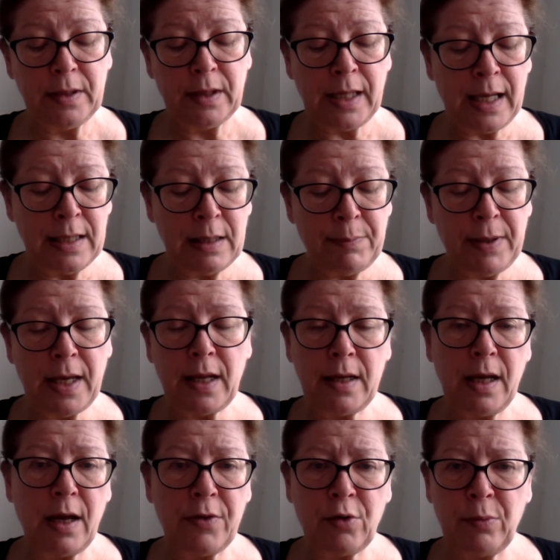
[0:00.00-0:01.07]
Can there be
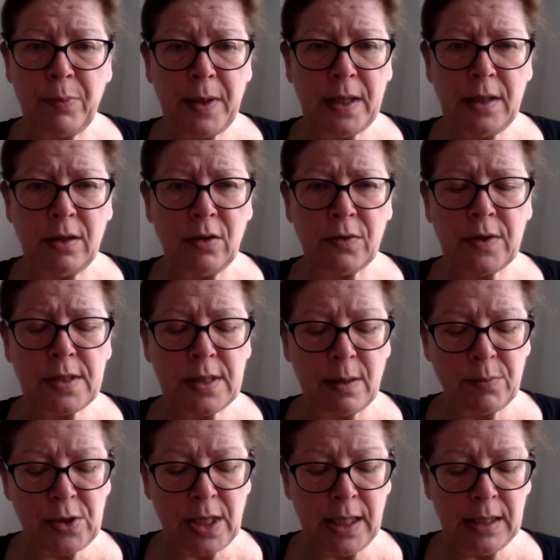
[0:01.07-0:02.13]
any other opinion on the
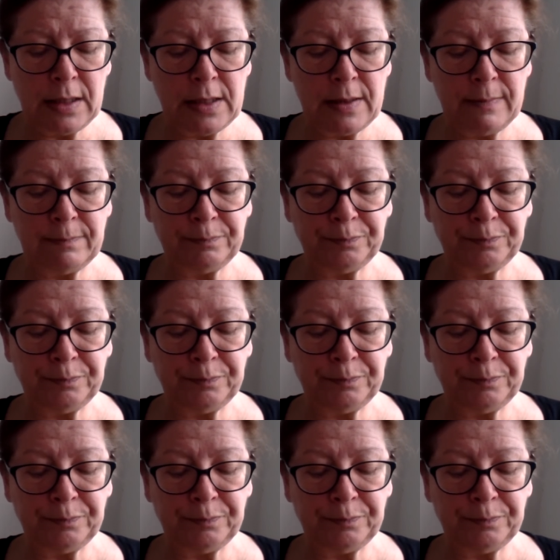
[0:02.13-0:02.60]
subject?